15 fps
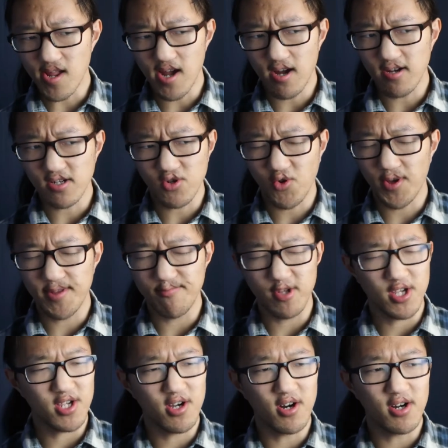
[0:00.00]
Yeah,
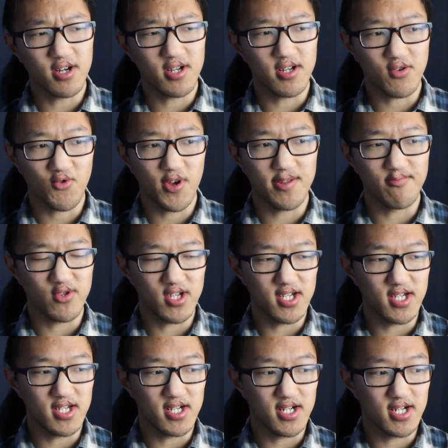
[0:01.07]
incredibly young,
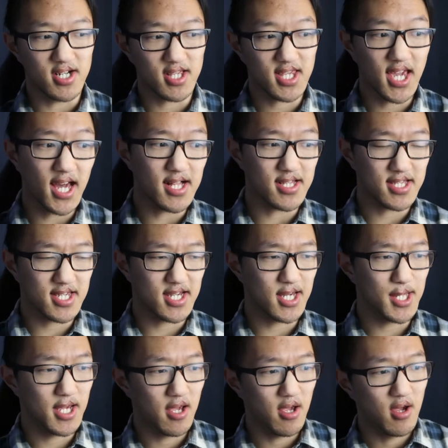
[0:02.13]
incredibly
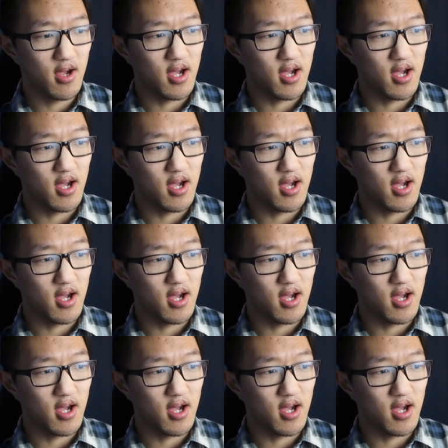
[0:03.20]
talented,